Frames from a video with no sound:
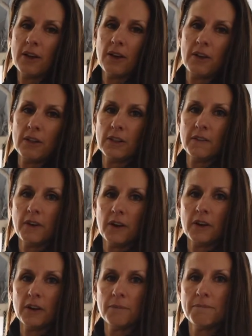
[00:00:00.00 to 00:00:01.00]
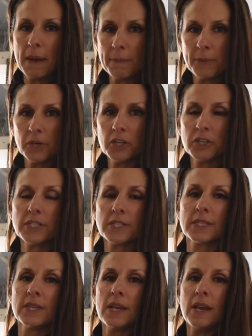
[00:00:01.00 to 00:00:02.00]
all of our members'
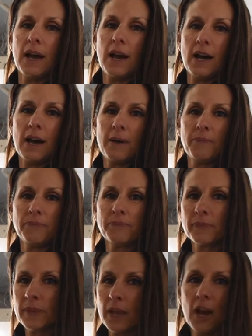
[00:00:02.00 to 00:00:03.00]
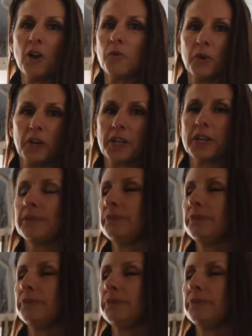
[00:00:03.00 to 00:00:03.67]
artwork.